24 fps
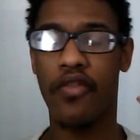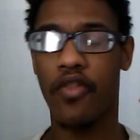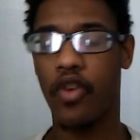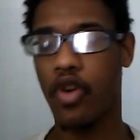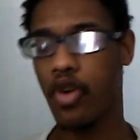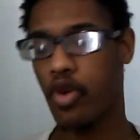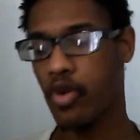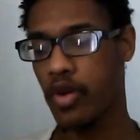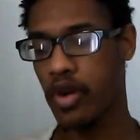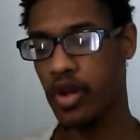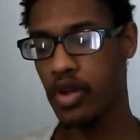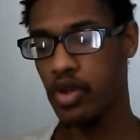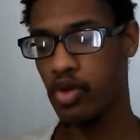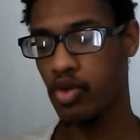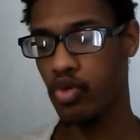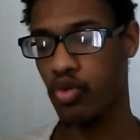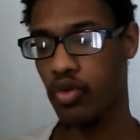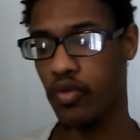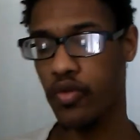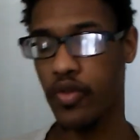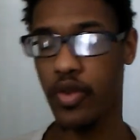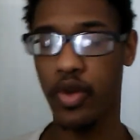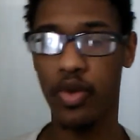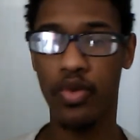already
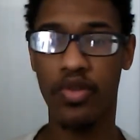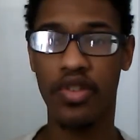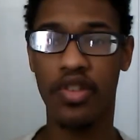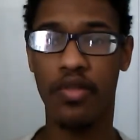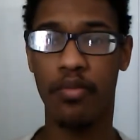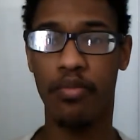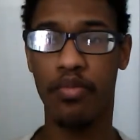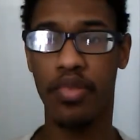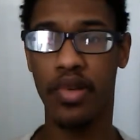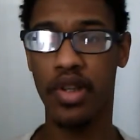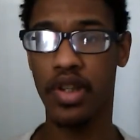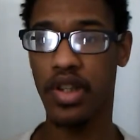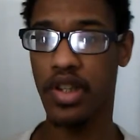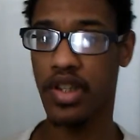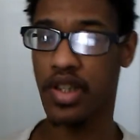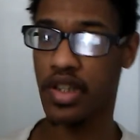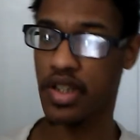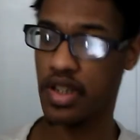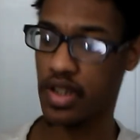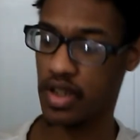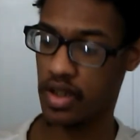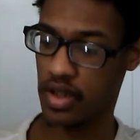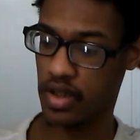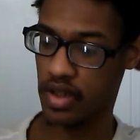reviewed
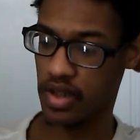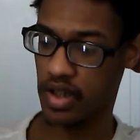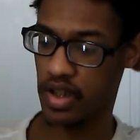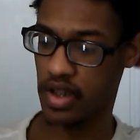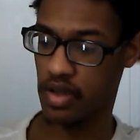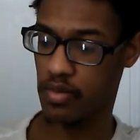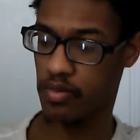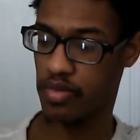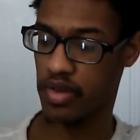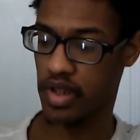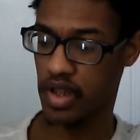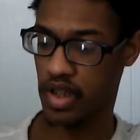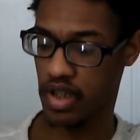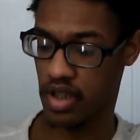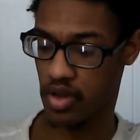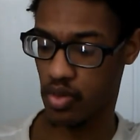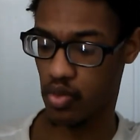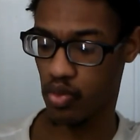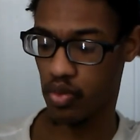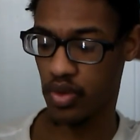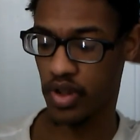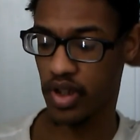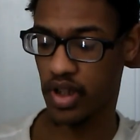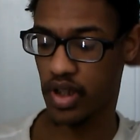The Abyss
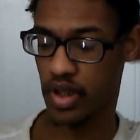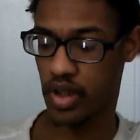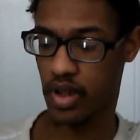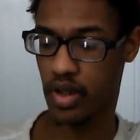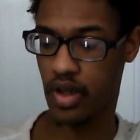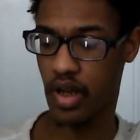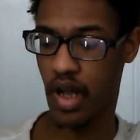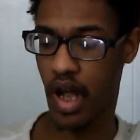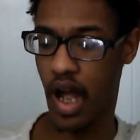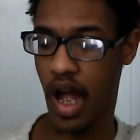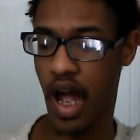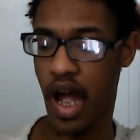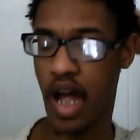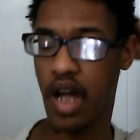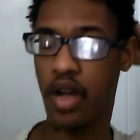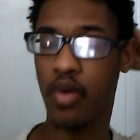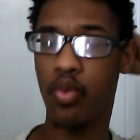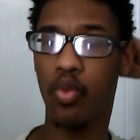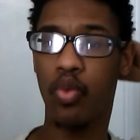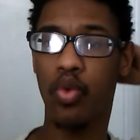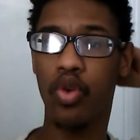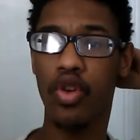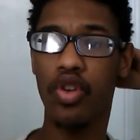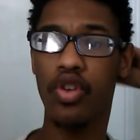when I
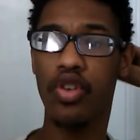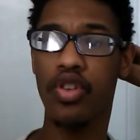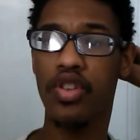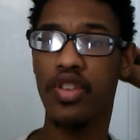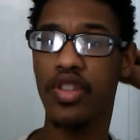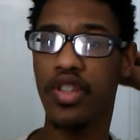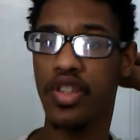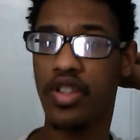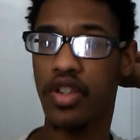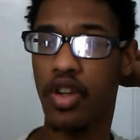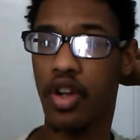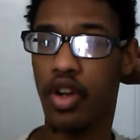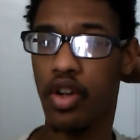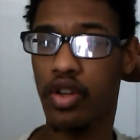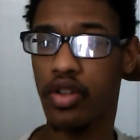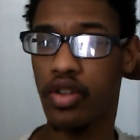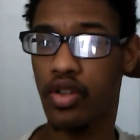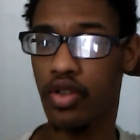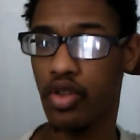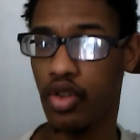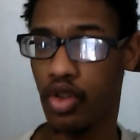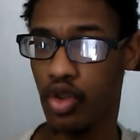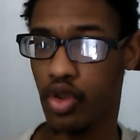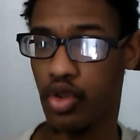was on
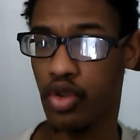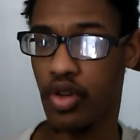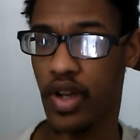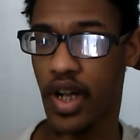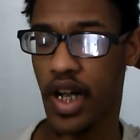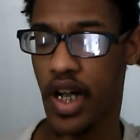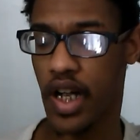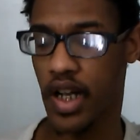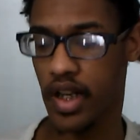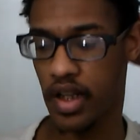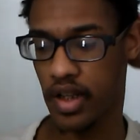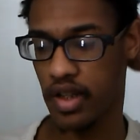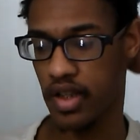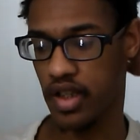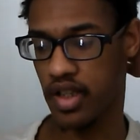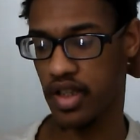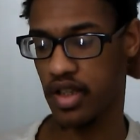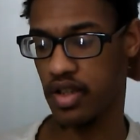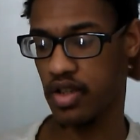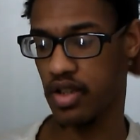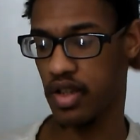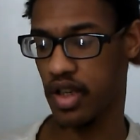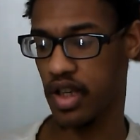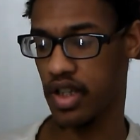a little hiatus
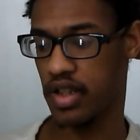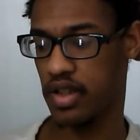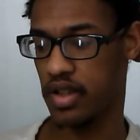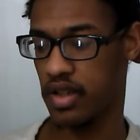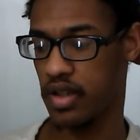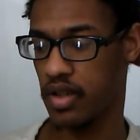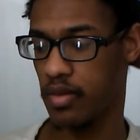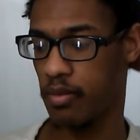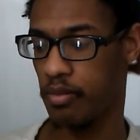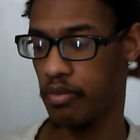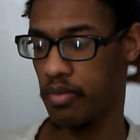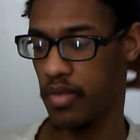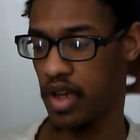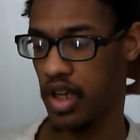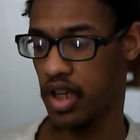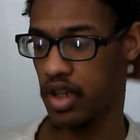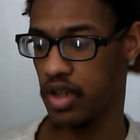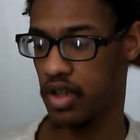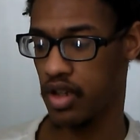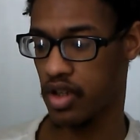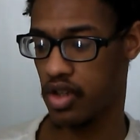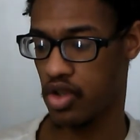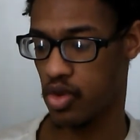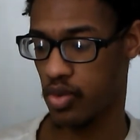in
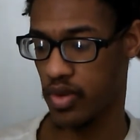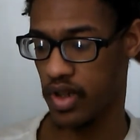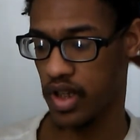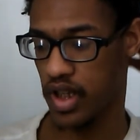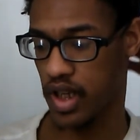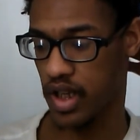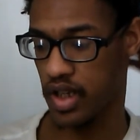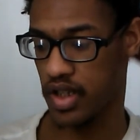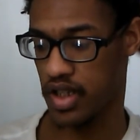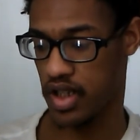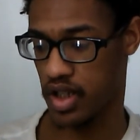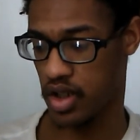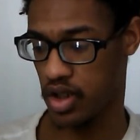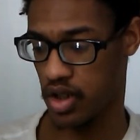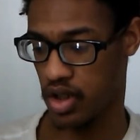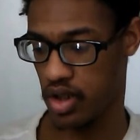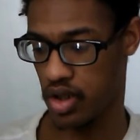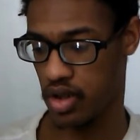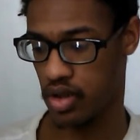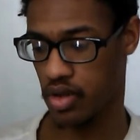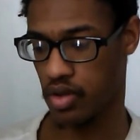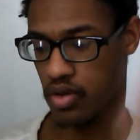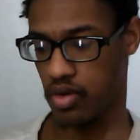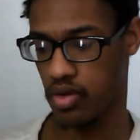the
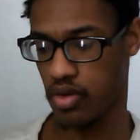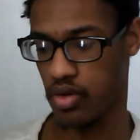2018